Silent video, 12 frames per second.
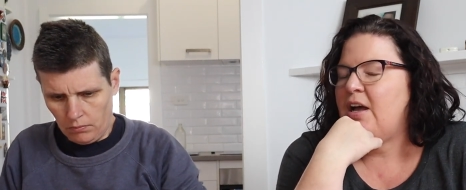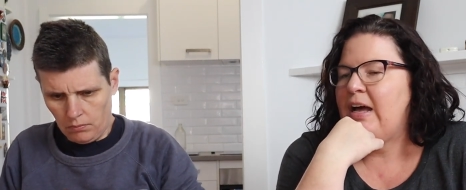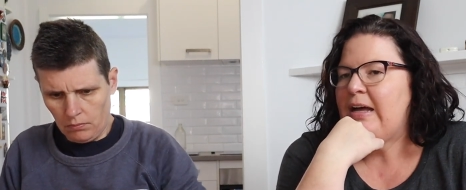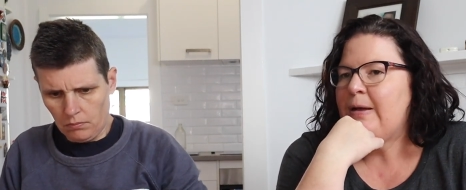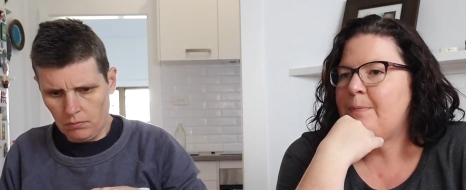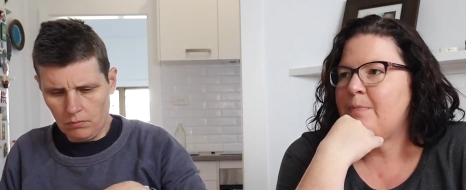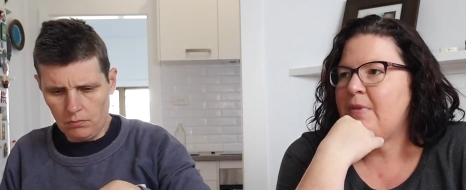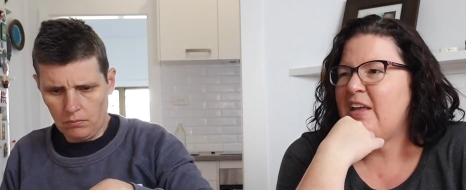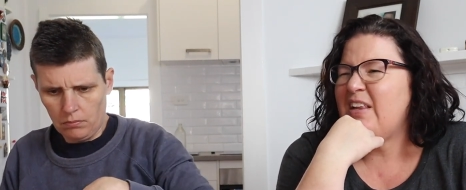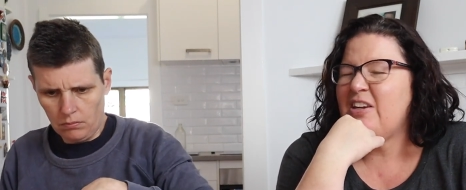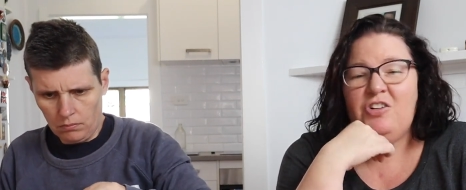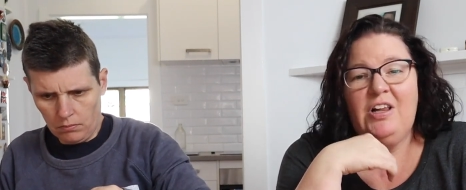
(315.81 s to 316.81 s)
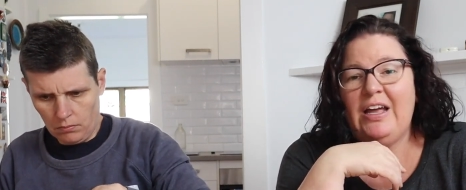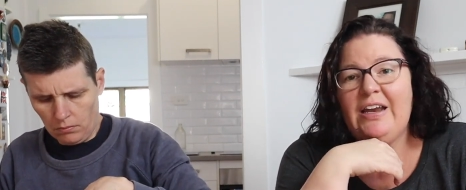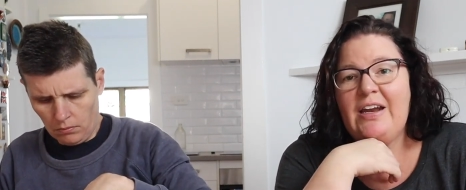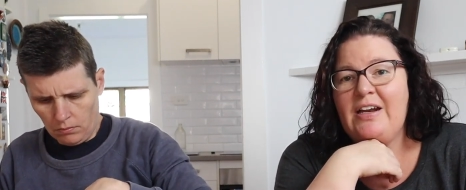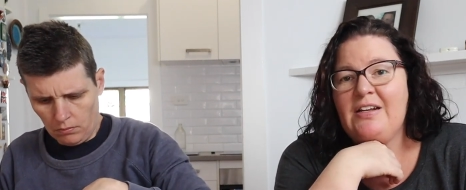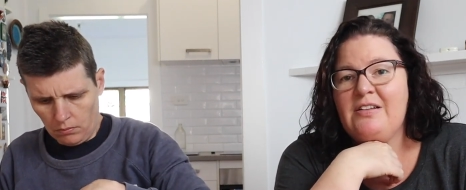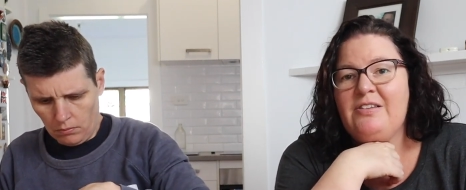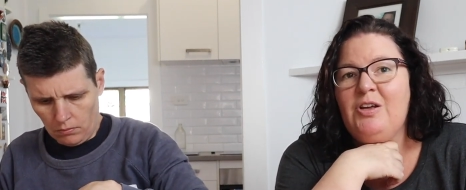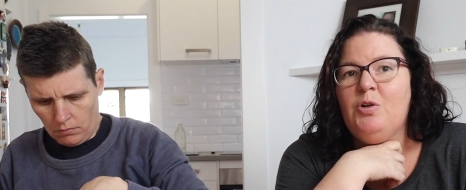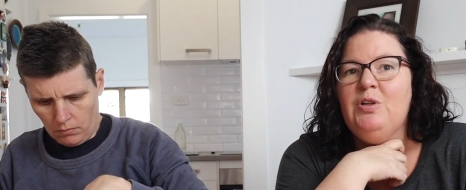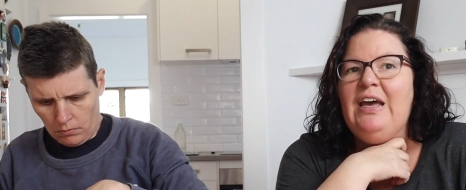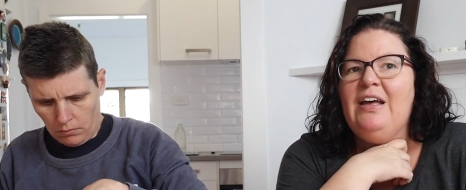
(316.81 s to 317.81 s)
Speaker 1: um, electrolyte and it's
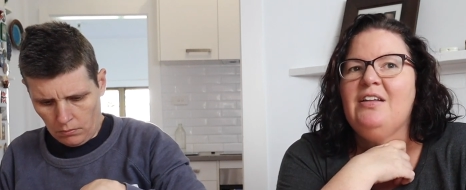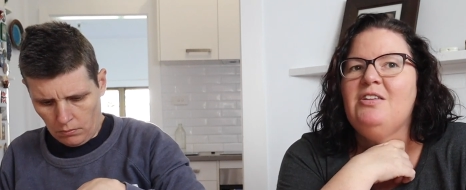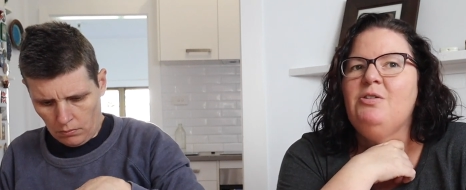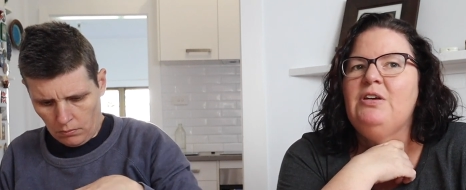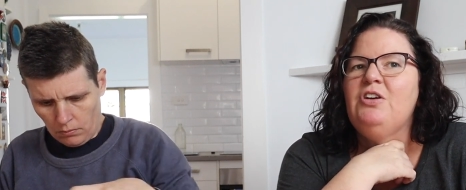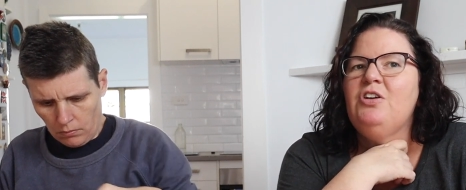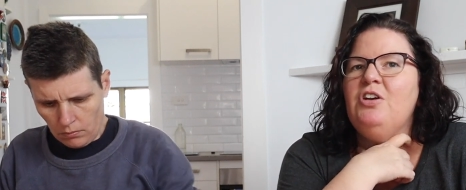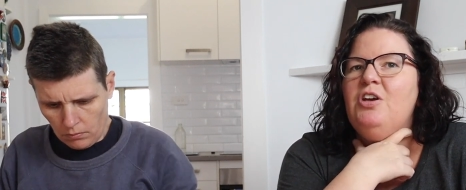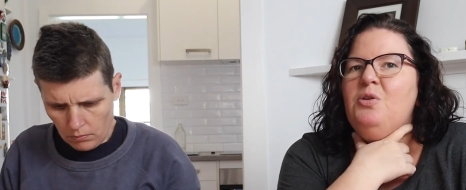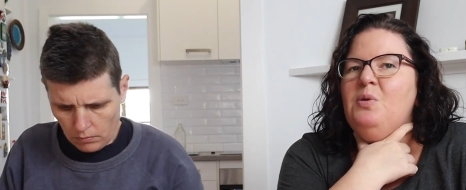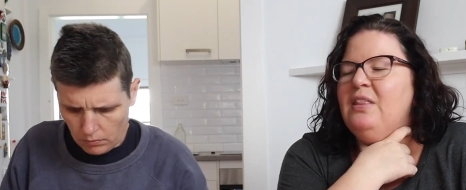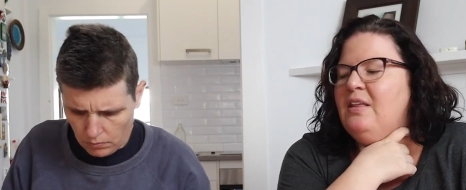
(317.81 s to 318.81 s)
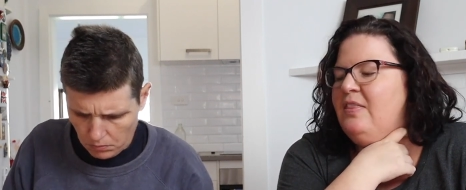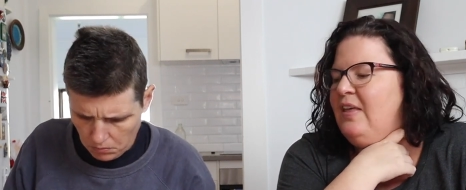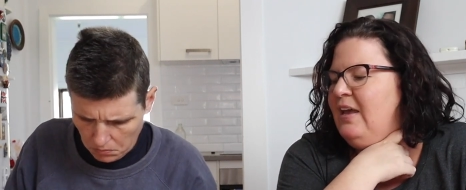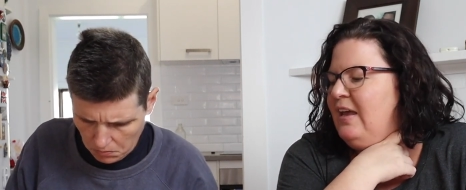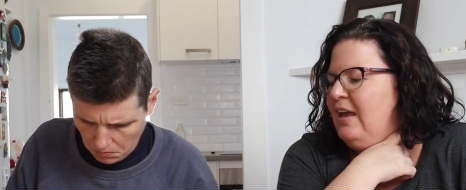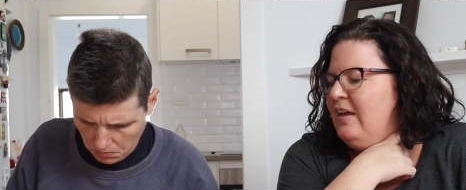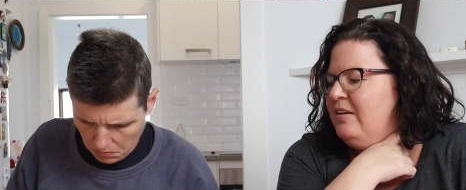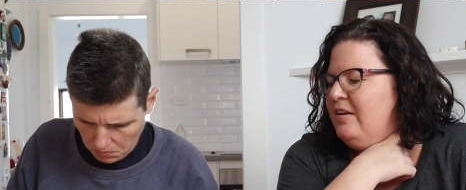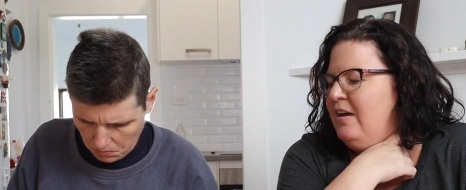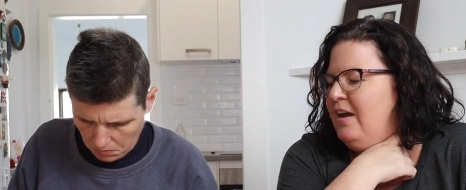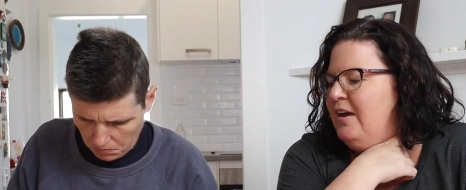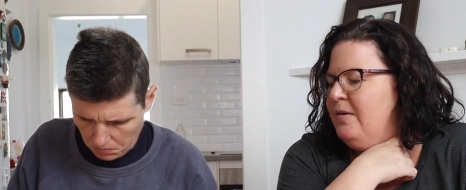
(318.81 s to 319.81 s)
sold out, so I don't know whether they're
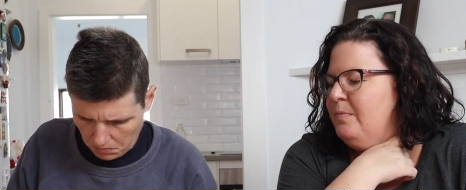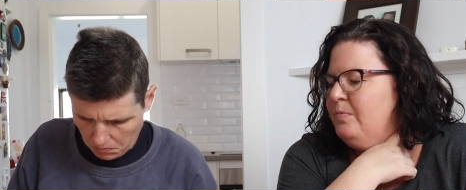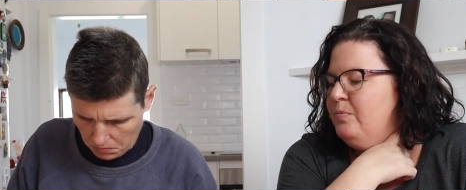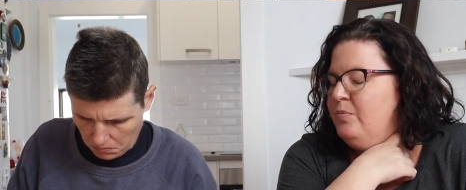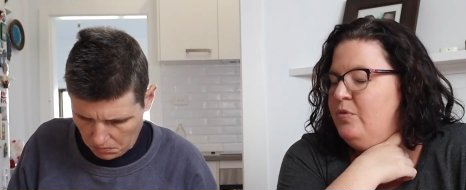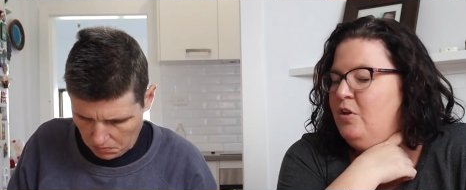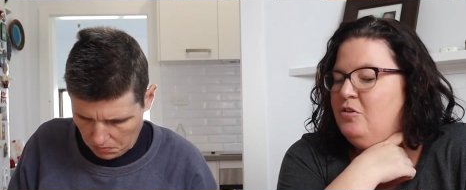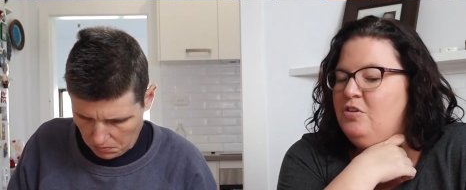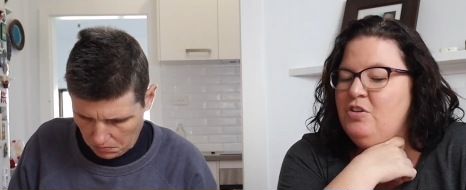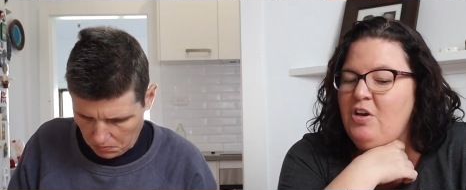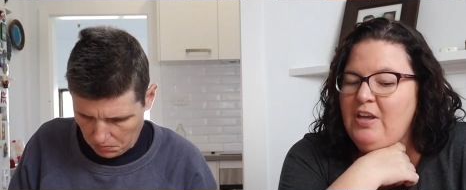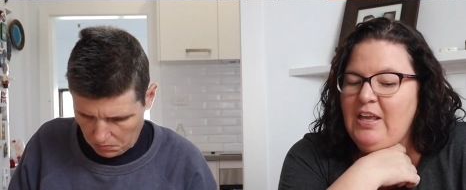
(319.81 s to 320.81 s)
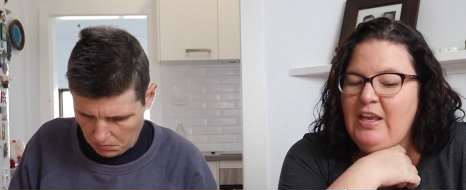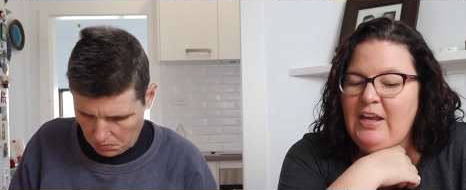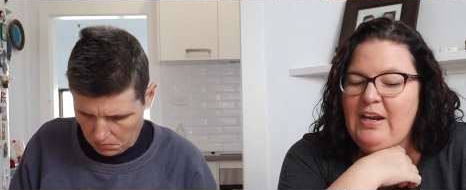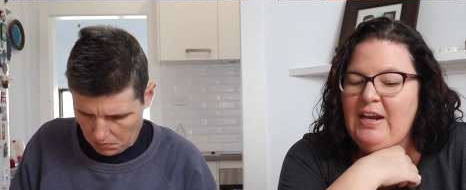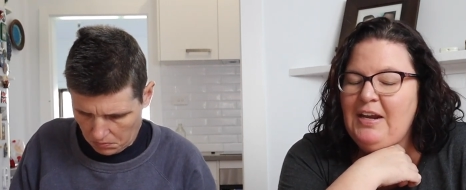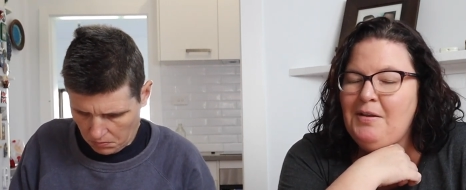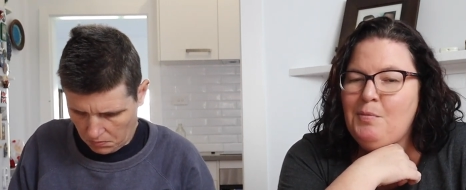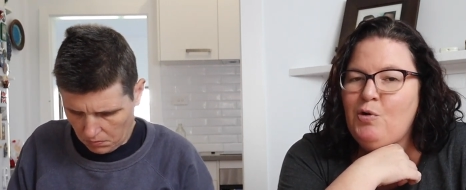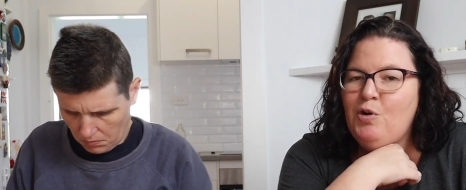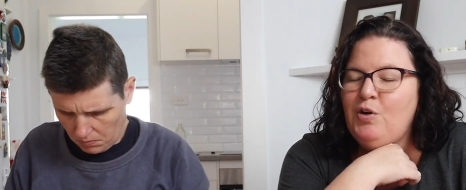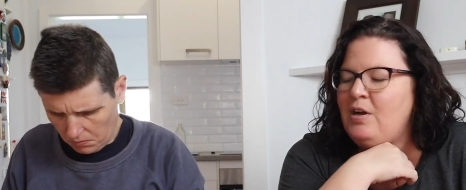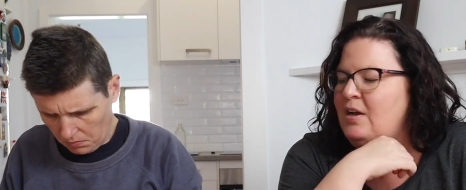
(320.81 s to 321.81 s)
um, not stocking it
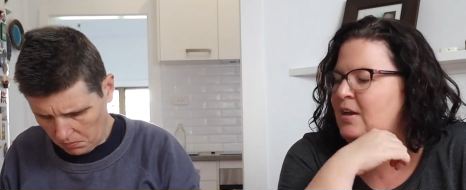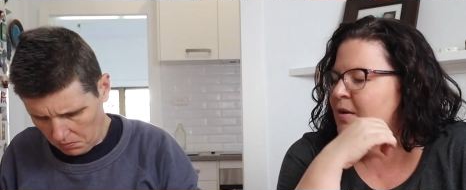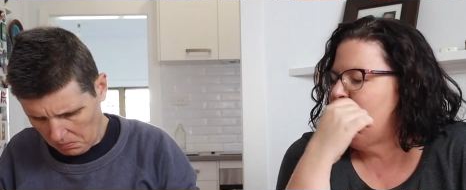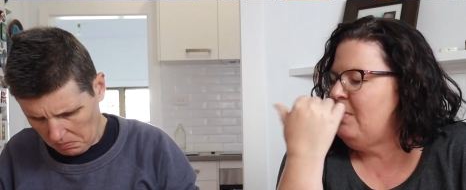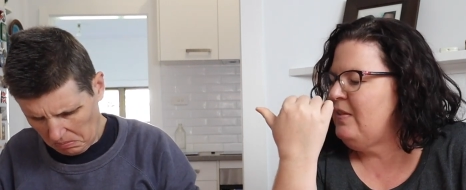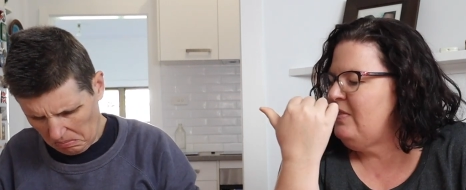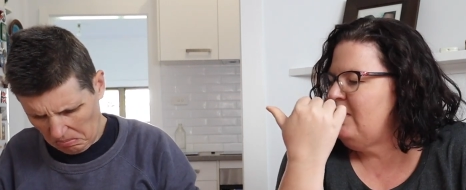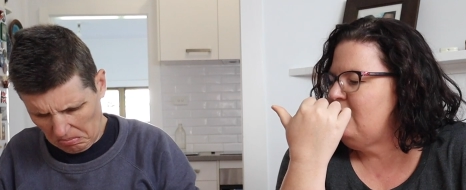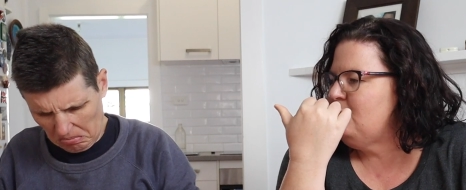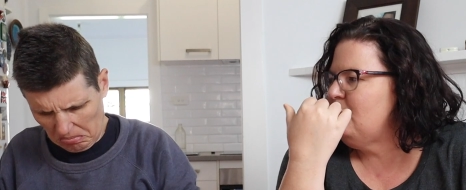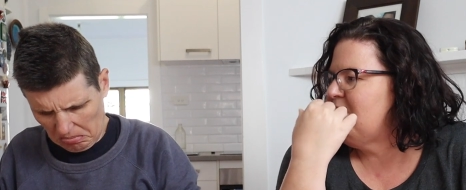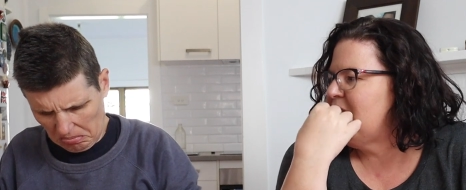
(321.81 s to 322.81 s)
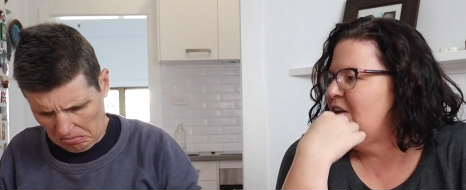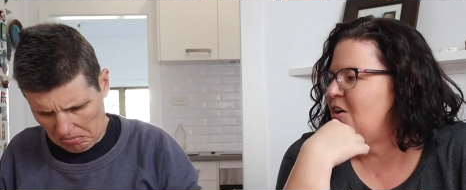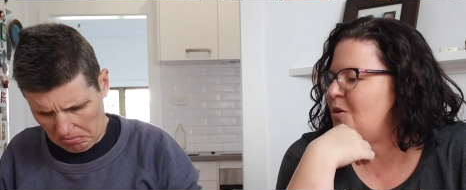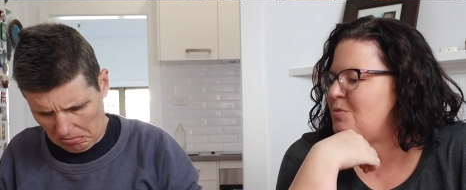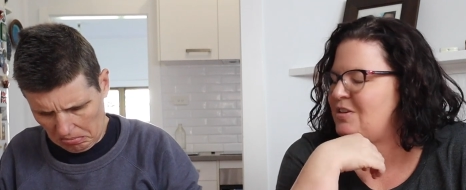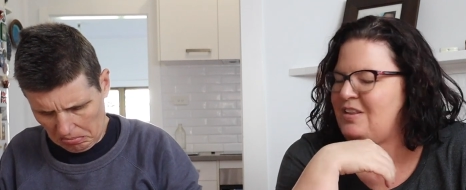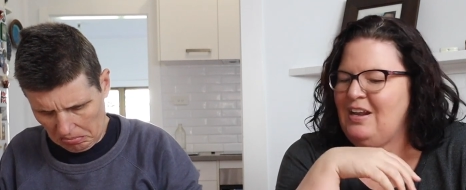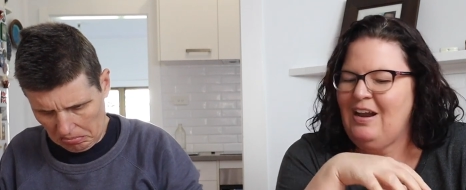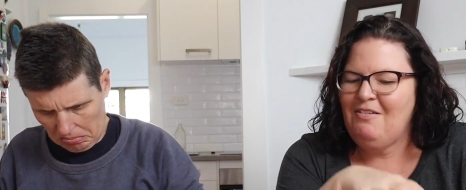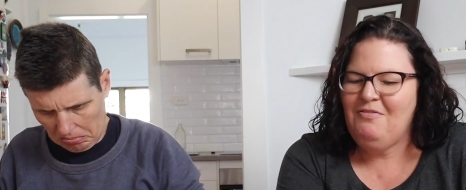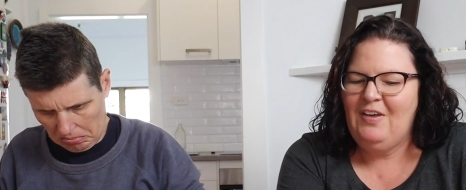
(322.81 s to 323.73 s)
anymore, but this was the option that I